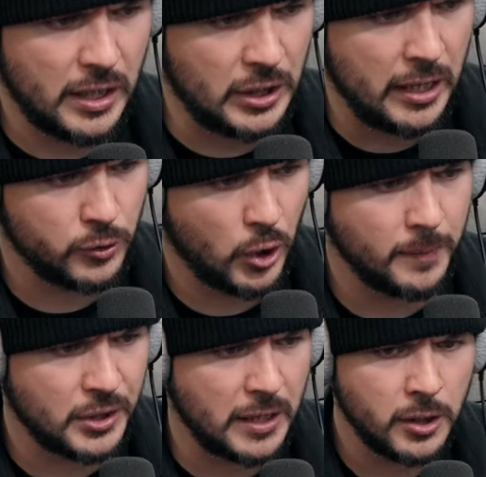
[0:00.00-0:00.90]
That Donald
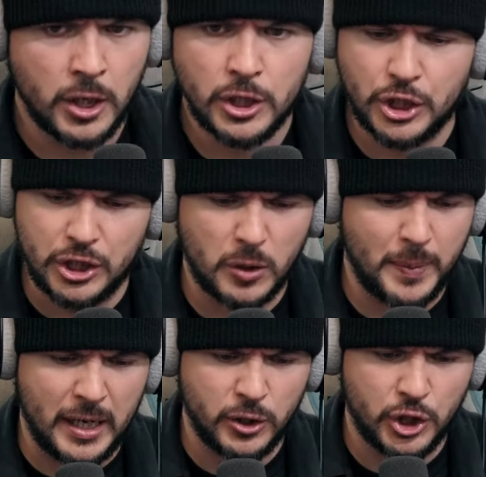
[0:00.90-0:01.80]
Trump said she should
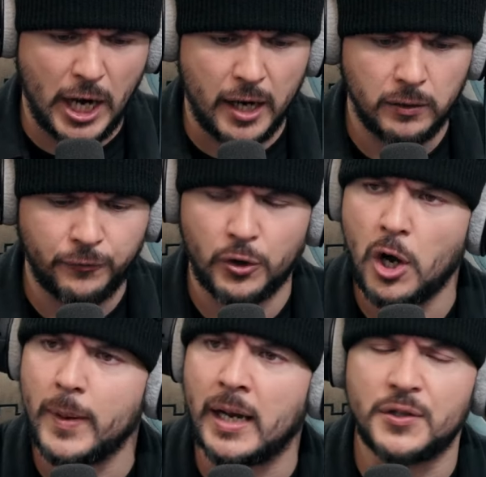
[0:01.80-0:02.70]
be in jail for
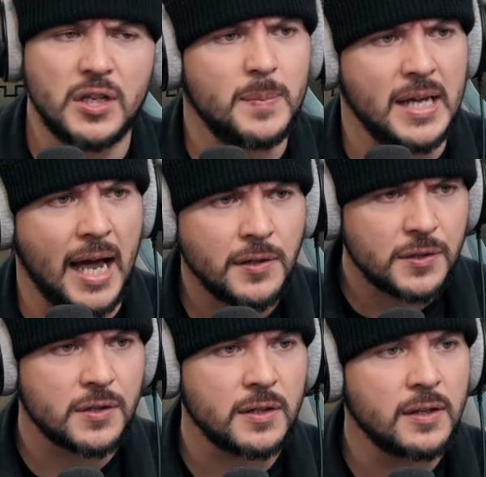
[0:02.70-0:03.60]
going on
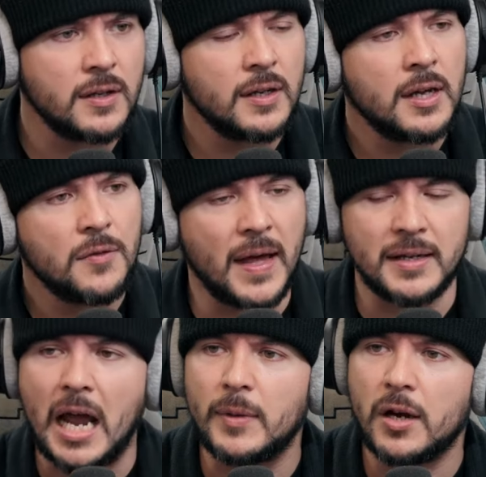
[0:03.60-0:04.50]
CBS? Then
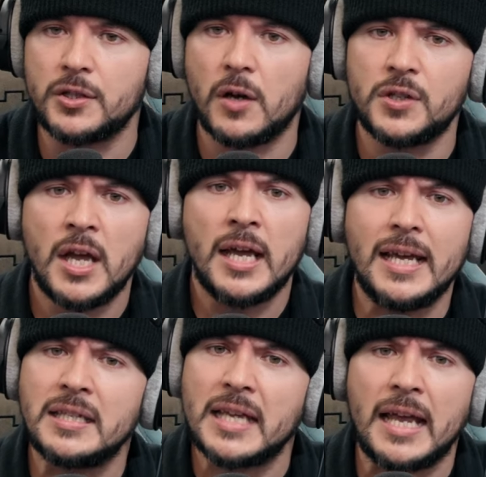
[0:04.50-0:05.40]
Kamala Harris goes,
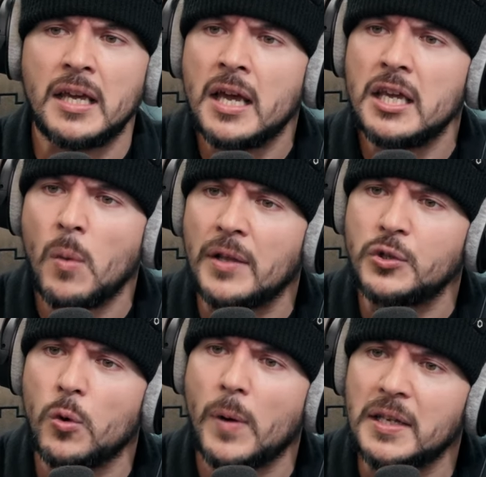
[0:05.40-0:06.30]
he's saying he wants
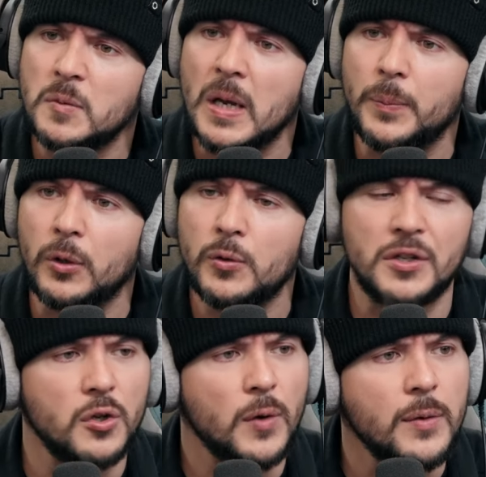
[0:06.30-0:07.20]
to arrest people who
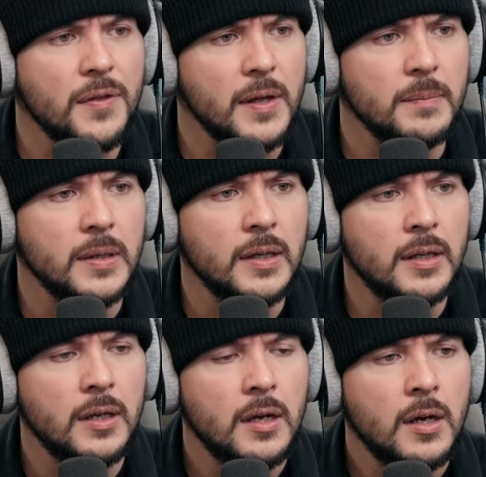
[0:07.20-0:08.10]
disagree with him.
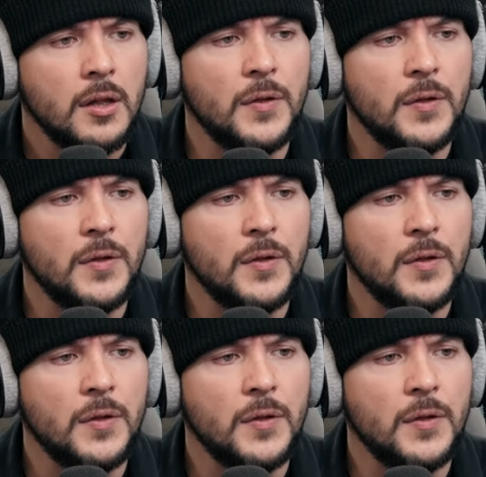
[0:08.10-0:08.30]
Oof.